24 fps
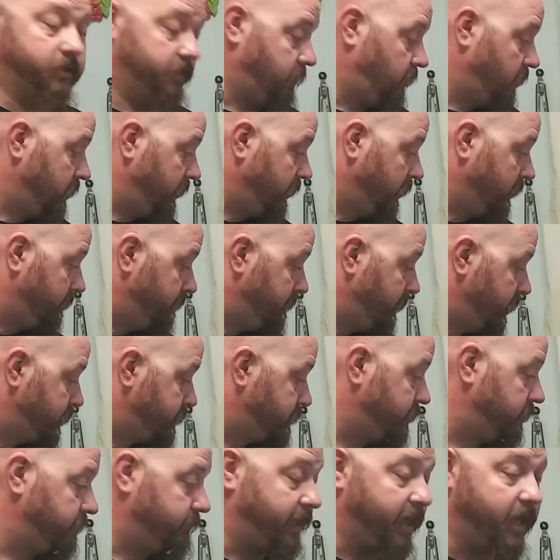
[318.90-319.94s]
our little
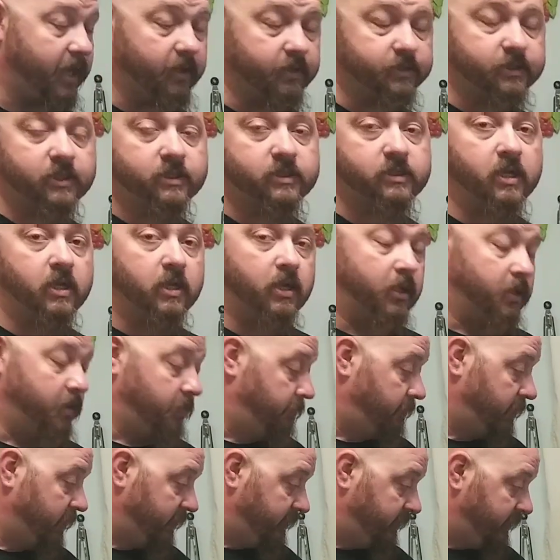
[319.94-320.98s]
mushroom houses,
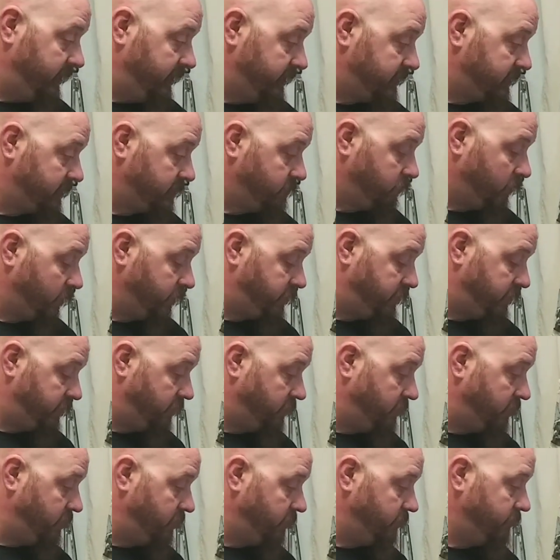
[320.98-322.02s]
but this is what you
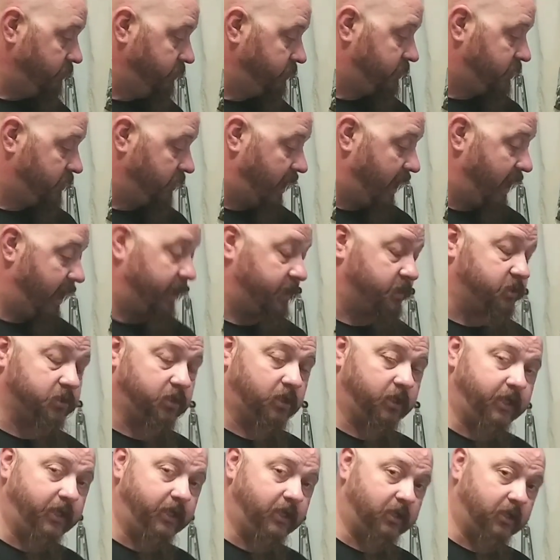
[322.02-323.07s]
use to
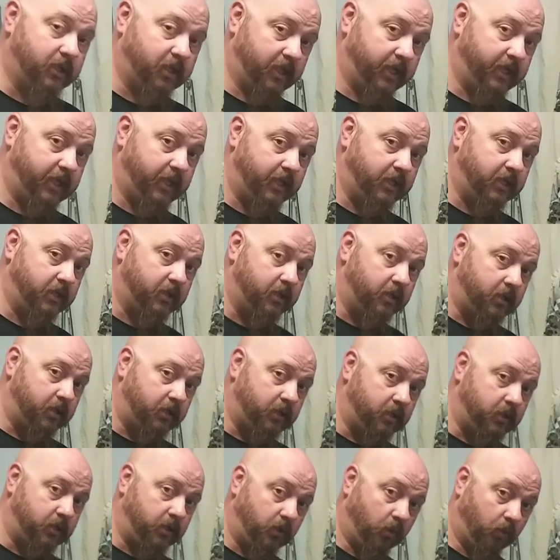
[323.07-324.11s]
actually clean
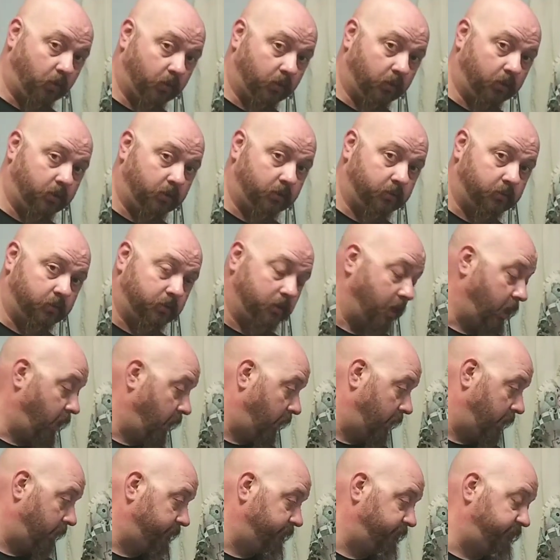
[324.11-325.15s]
your
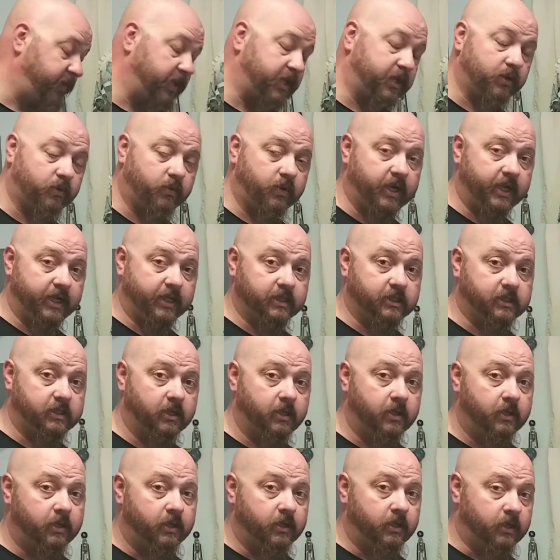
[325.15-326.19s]
figurines.
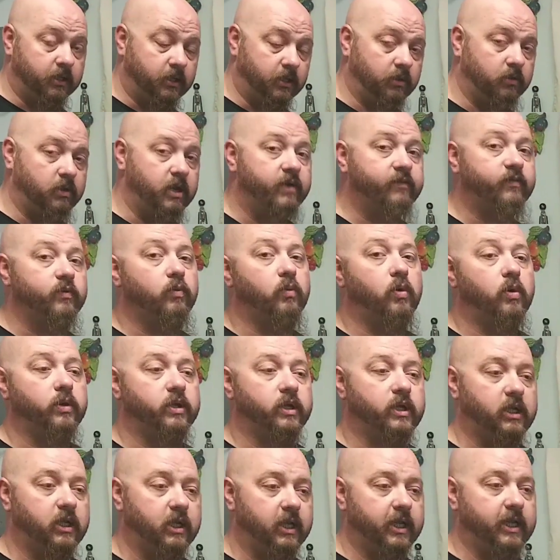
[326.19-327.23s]
You never want
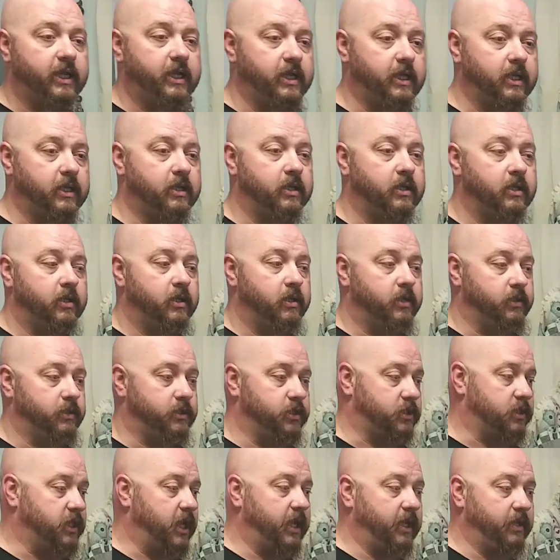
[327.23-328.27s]
to clean,
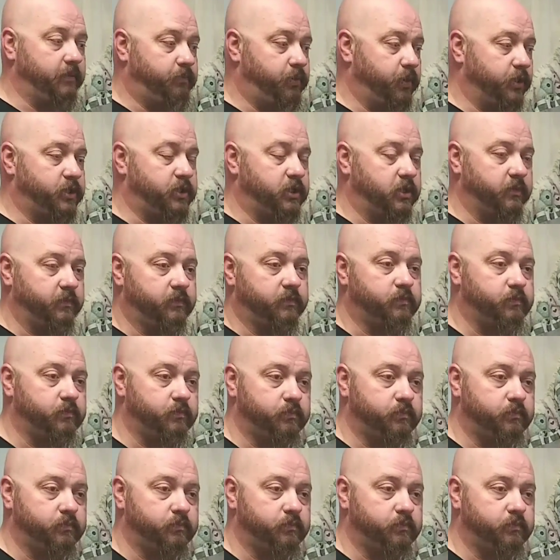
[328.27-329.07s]
just put your